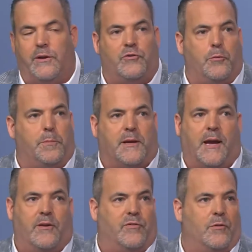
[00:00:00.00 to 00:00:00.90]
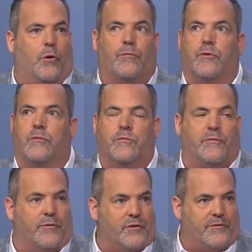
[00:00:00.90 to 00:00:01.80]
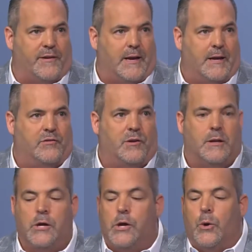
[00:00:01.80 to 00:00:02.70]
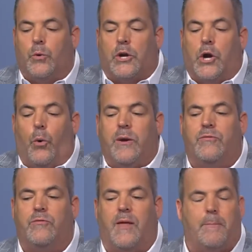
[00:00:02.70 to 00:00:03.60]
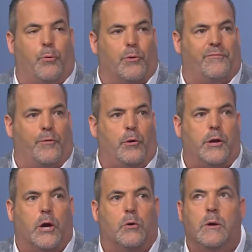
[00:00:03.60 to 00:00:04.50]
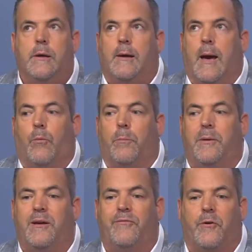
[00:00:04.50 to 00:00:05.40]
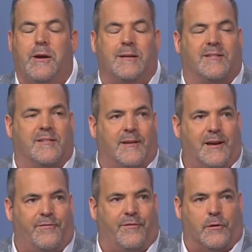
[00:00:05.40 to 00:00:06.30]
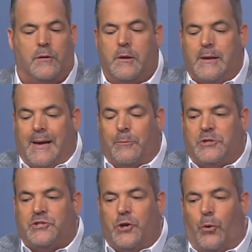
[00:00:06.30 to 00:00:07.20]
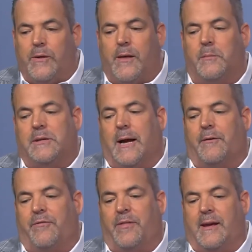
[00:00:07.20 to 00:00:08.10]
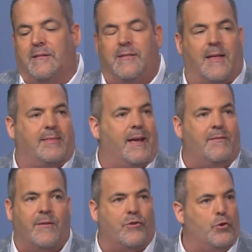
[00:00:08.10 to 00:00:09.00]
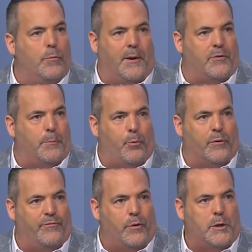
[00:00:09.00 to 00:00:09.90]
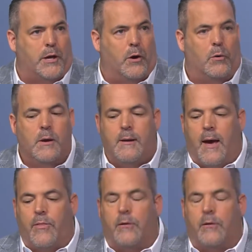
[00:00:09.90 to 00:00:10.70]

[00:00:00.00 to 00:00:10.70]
duplication over diversification. Mm-hmm. We're going through that portfolio and we're being very insightful and we're showing them a lot of things that they never knew about their portfolio. Mm-hmm. And they're